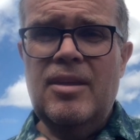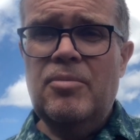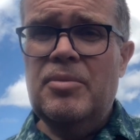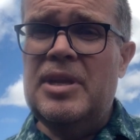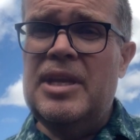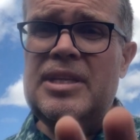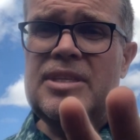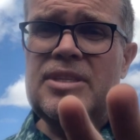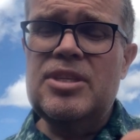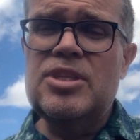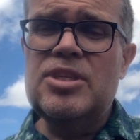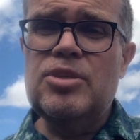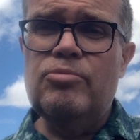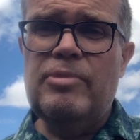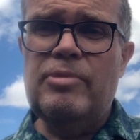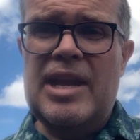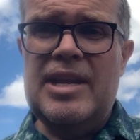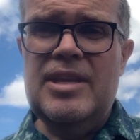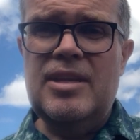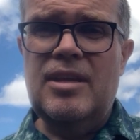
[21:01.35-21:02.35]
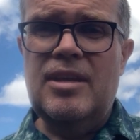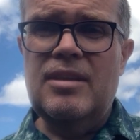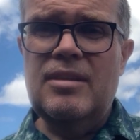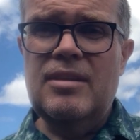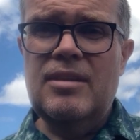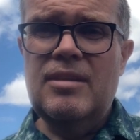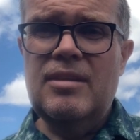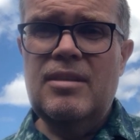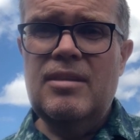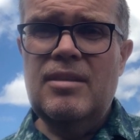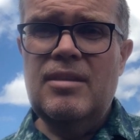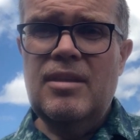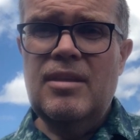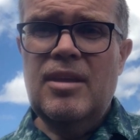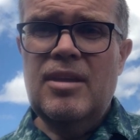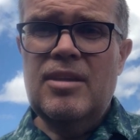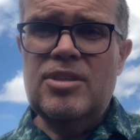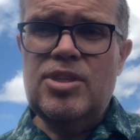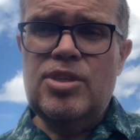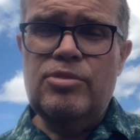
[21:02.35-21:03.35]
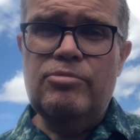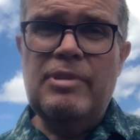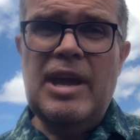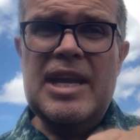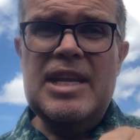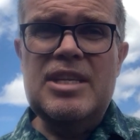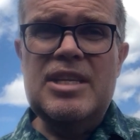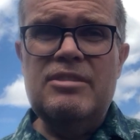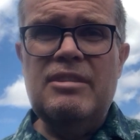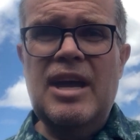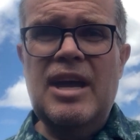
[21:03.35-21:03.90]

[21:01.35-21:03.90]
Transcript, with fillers: We need to surrender. Surrender